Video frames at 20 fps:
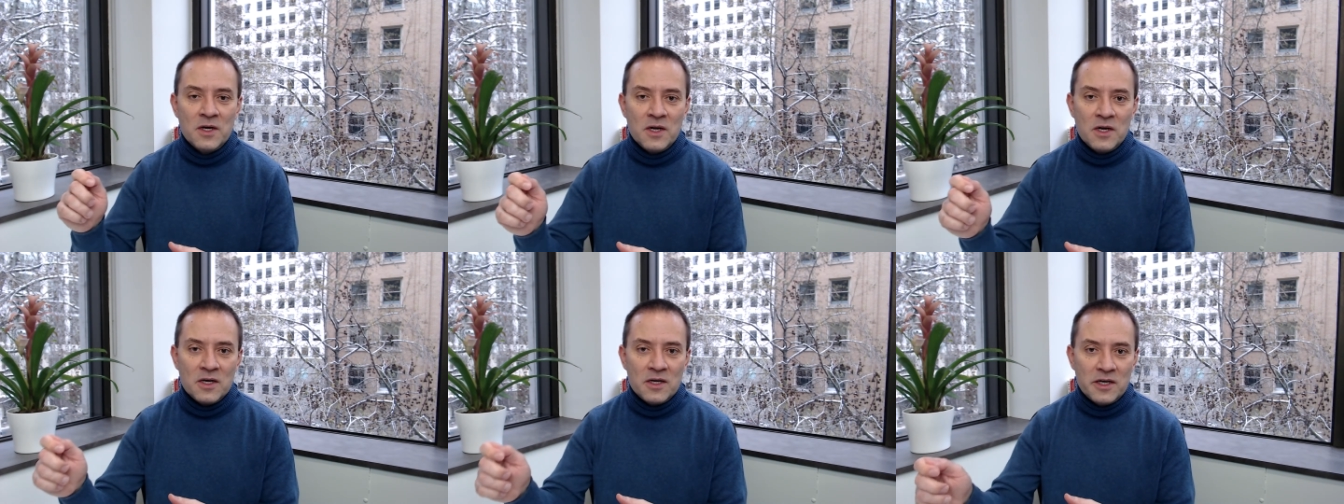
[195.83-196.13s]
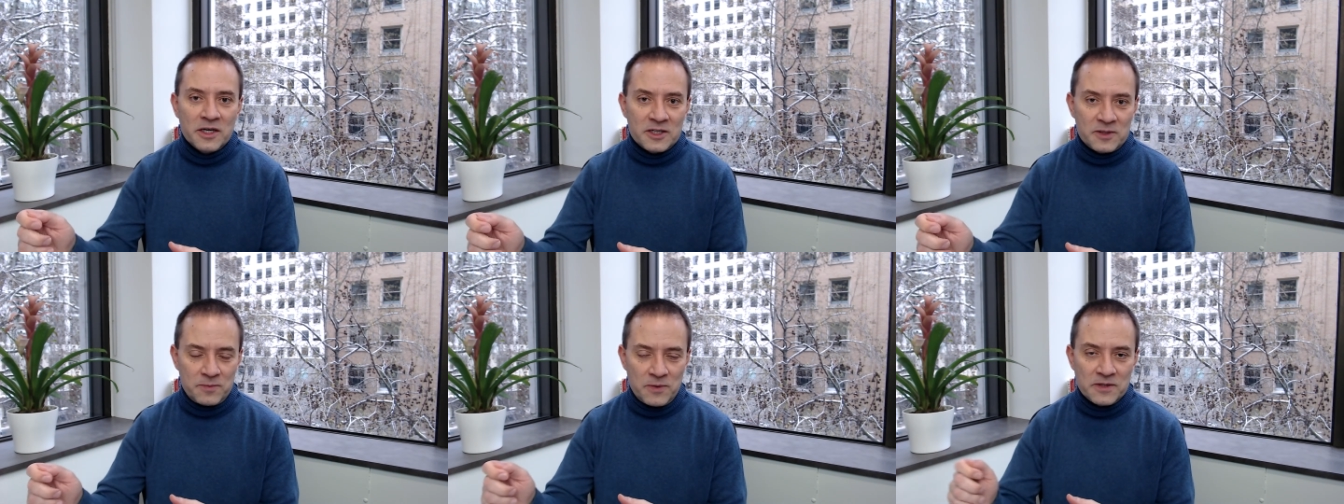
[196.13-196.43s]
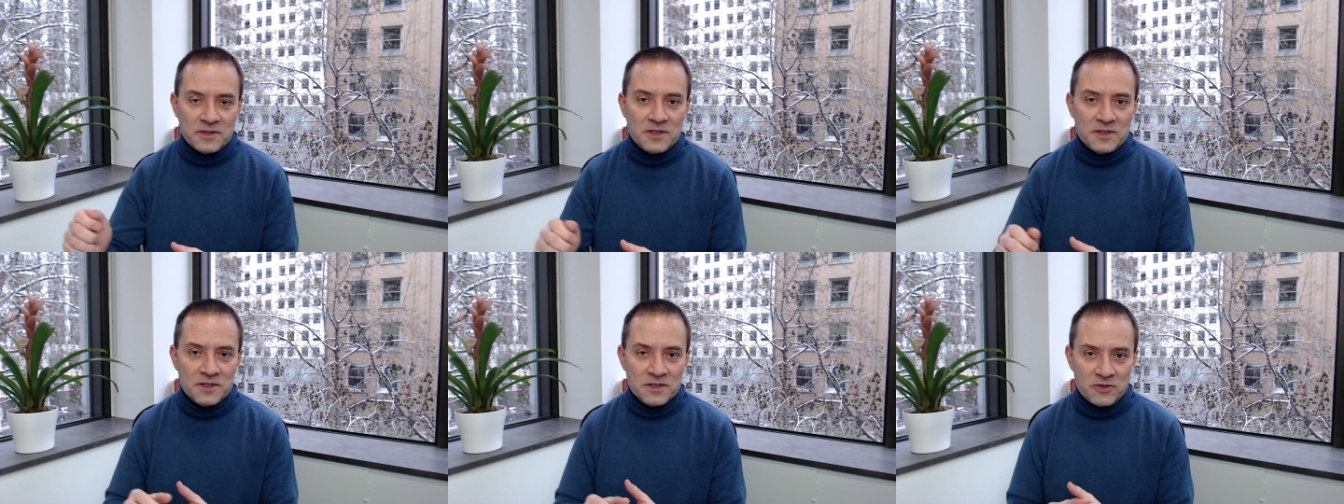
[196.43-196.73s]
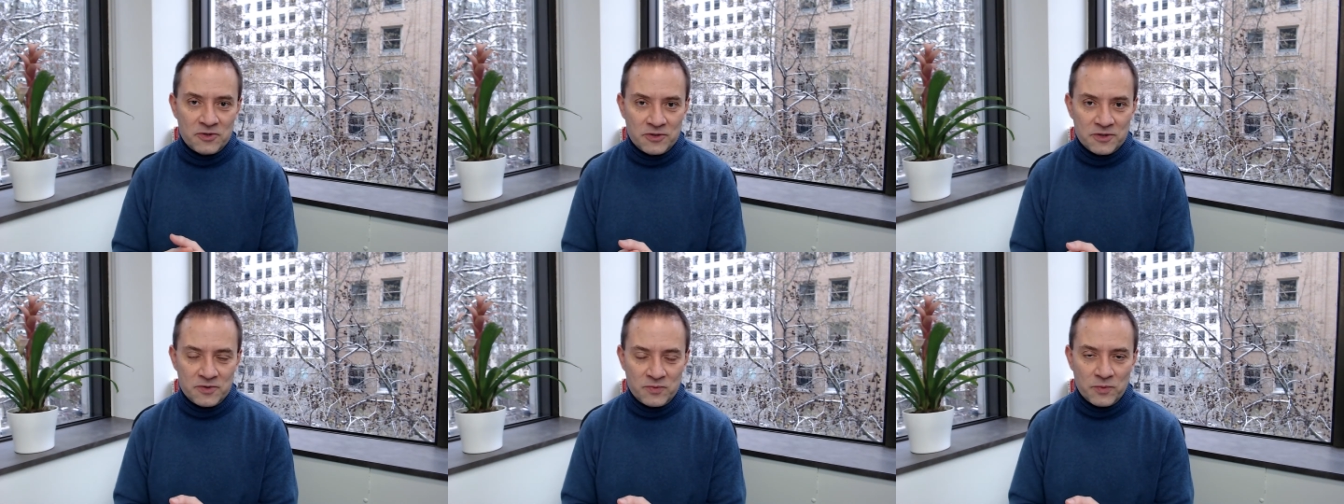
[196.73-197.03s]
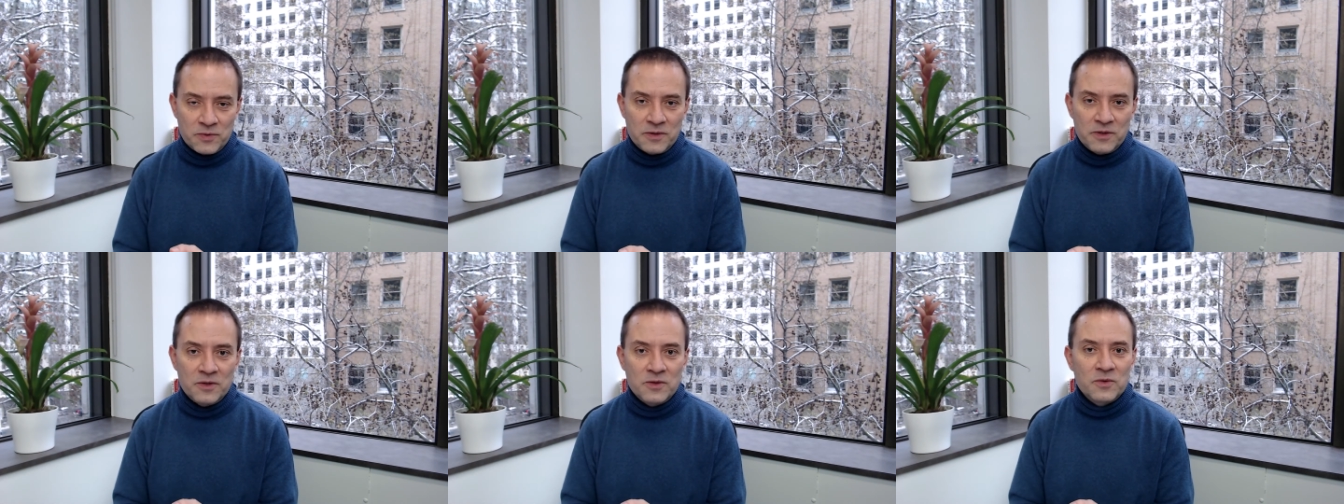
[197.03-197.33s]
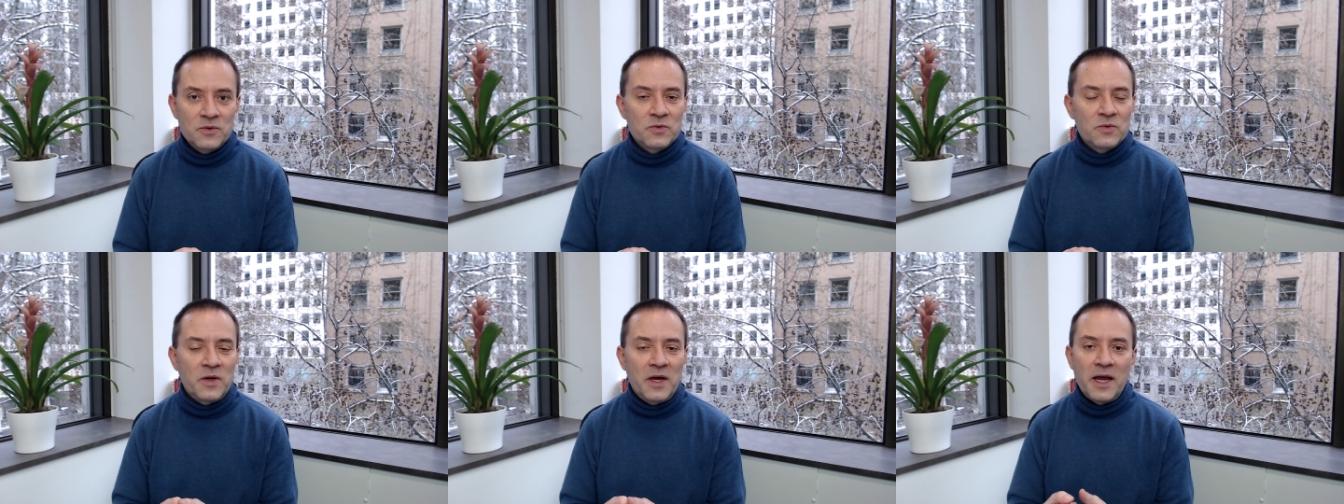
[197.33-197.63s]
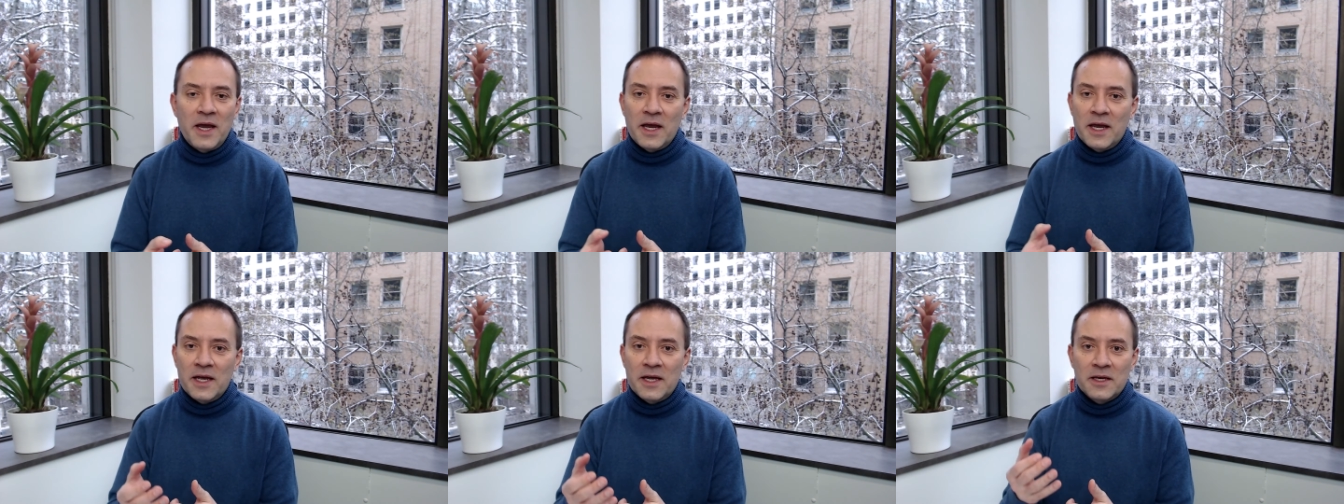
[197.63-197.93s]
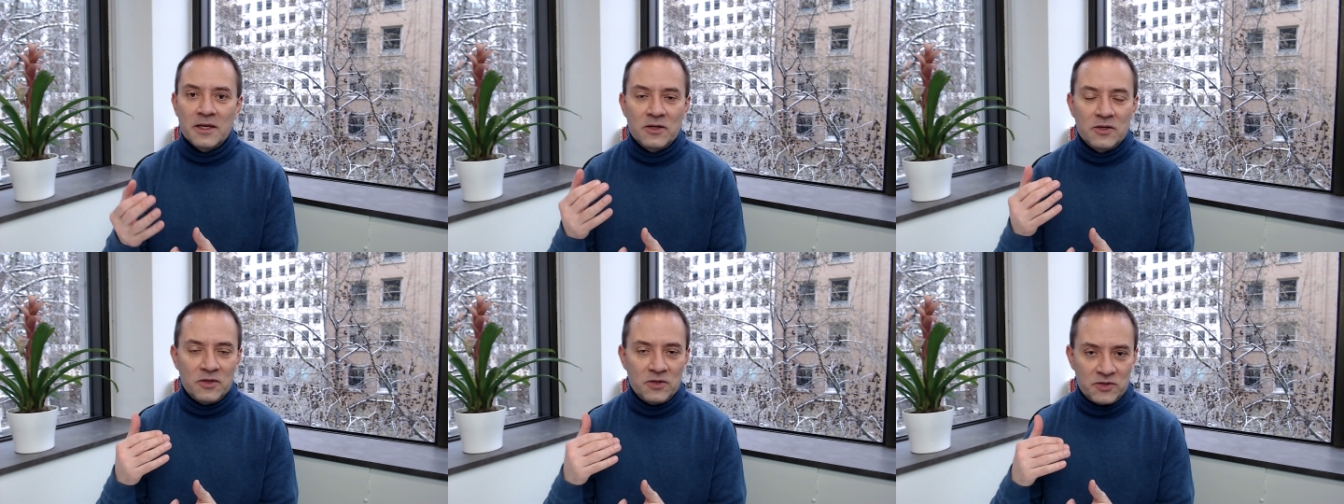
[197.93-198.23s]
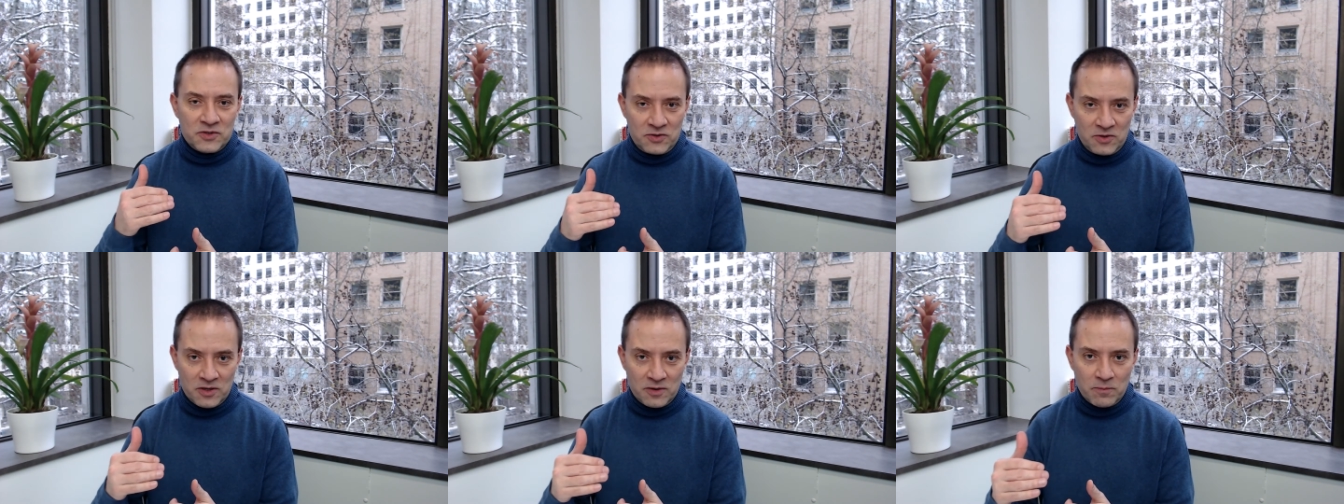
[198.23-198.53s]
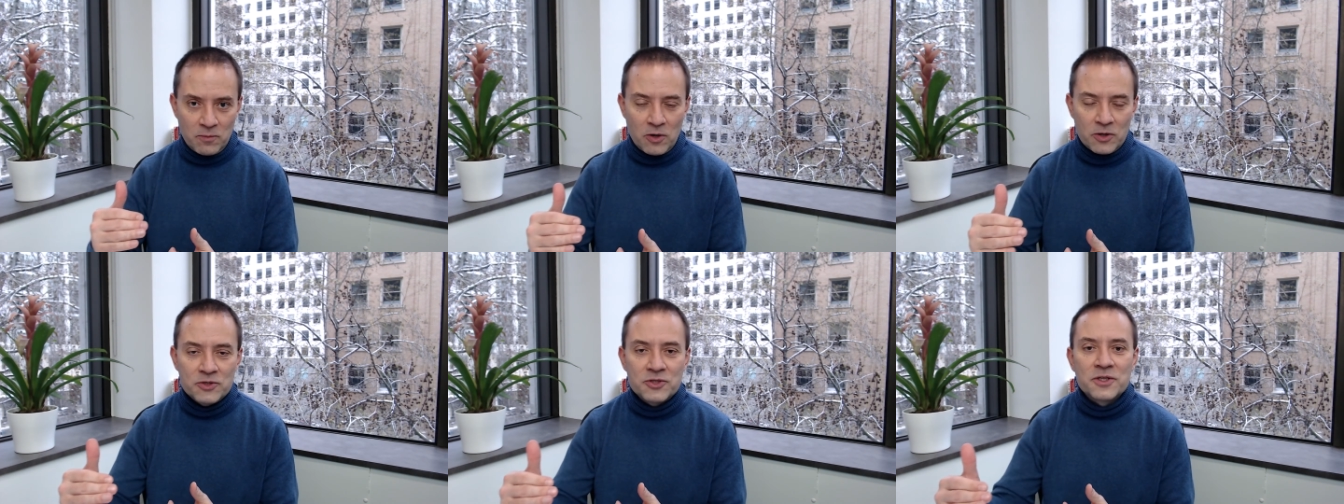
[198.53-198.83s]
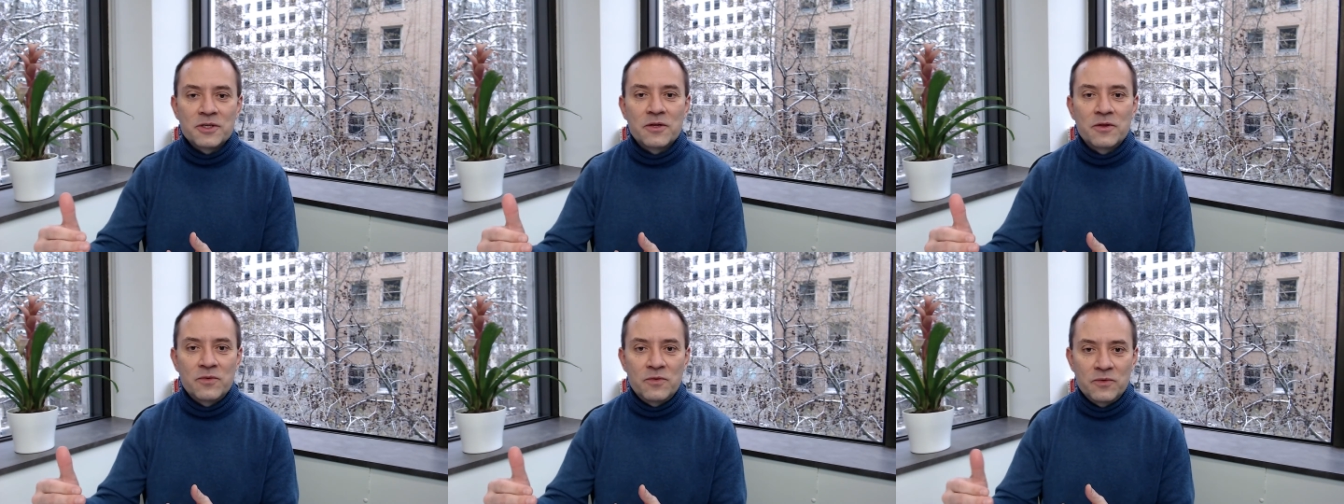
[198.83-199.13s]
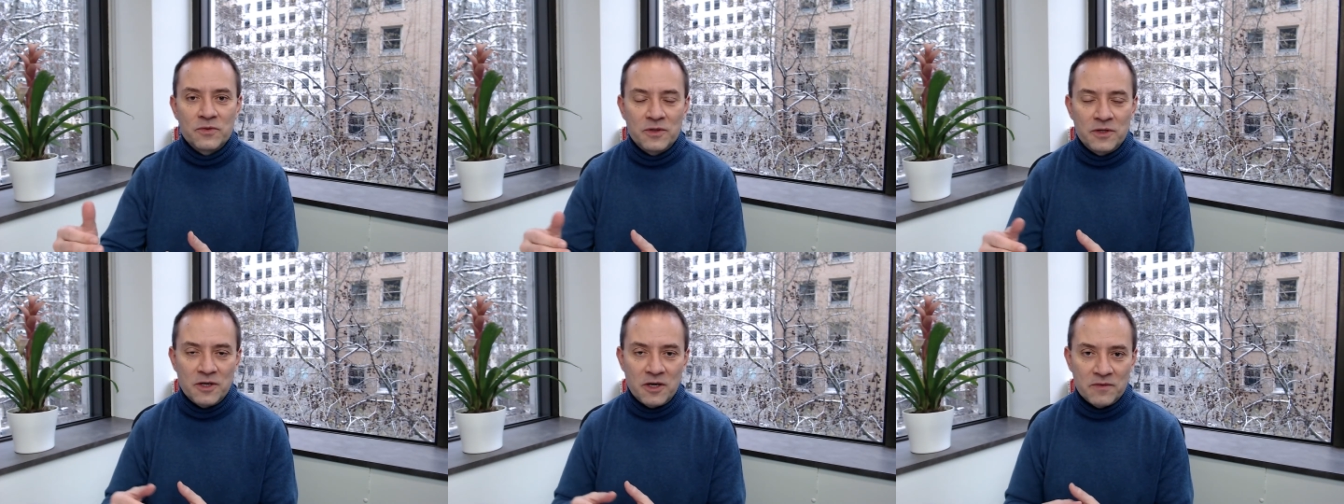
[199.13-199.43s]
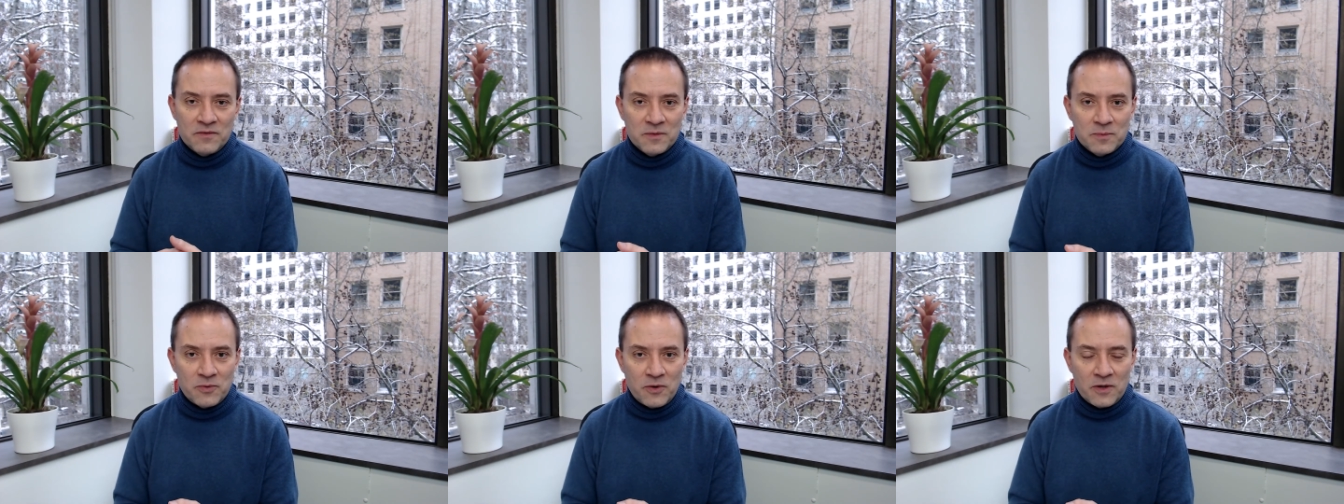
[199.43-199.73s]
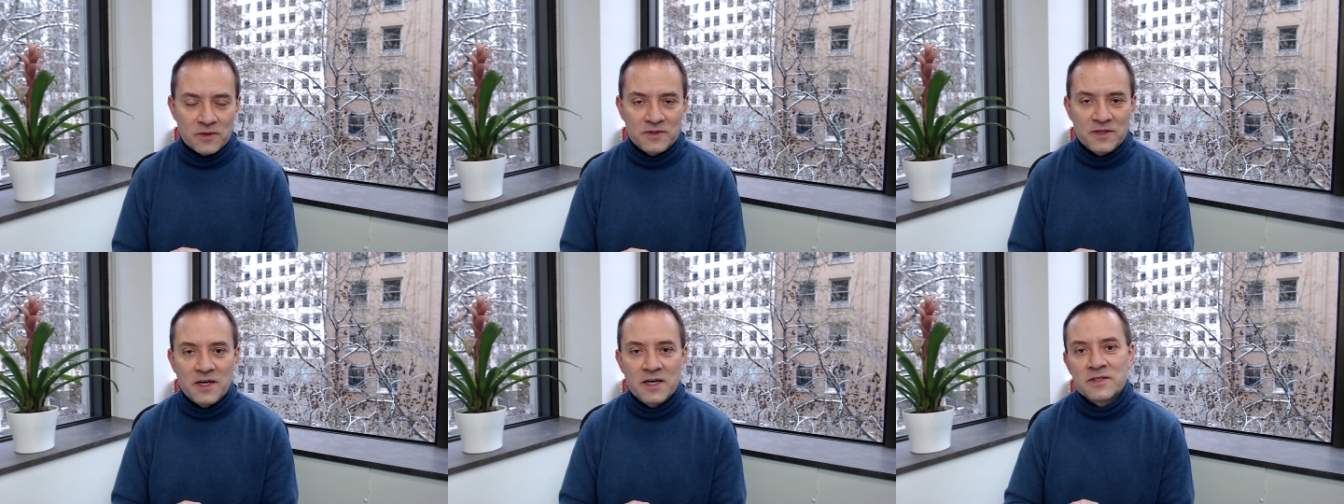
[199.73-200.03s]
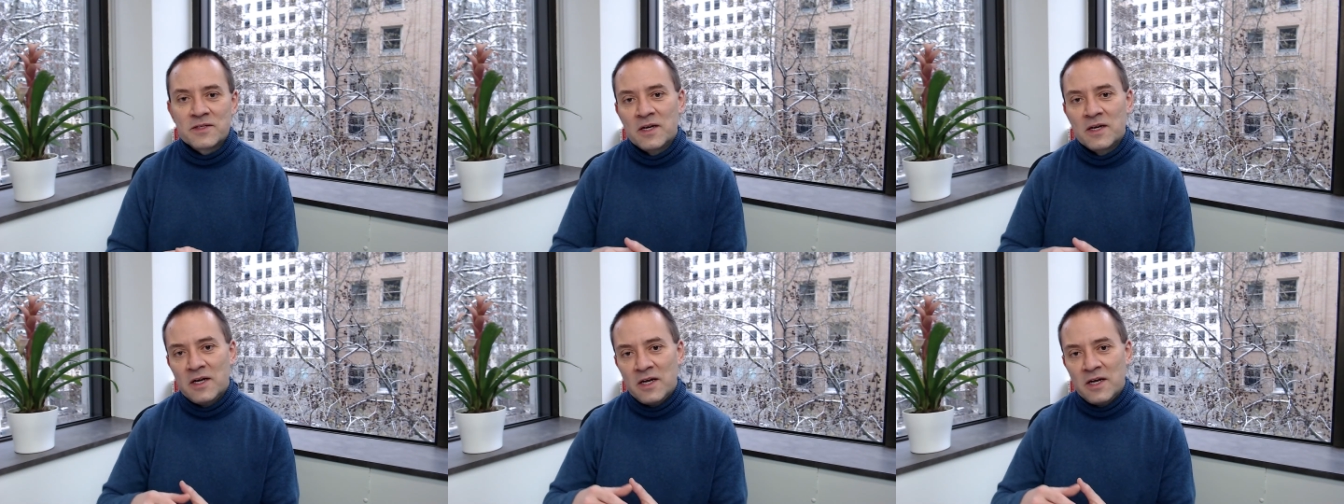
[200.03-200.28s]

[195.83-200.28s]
expresses interest with you and you start marching through the interview process.